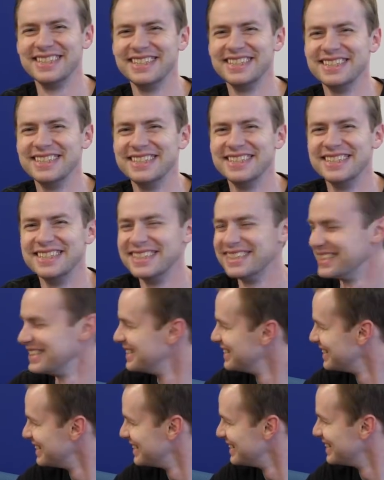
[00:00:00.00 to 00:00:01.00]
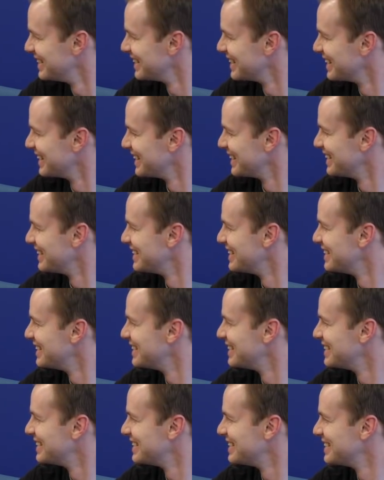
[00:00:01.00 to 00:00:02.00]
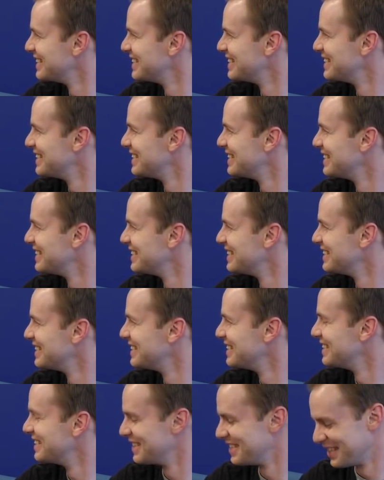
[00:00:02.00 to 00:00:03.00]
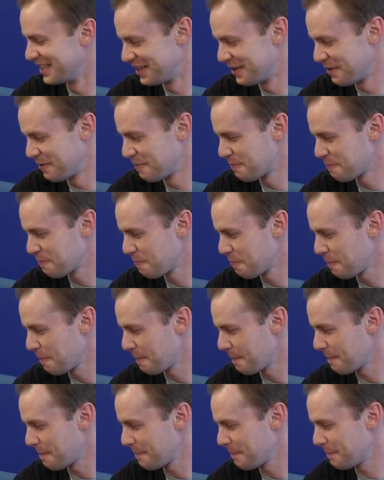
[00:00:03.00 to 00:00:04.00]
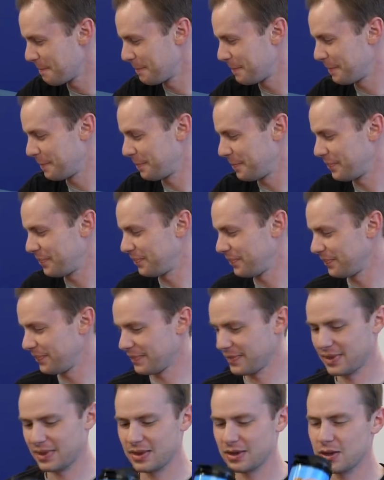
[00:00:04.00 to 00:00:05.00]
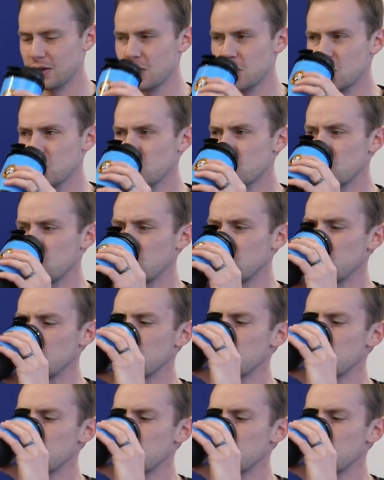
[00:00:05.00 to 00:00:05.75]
[no speech]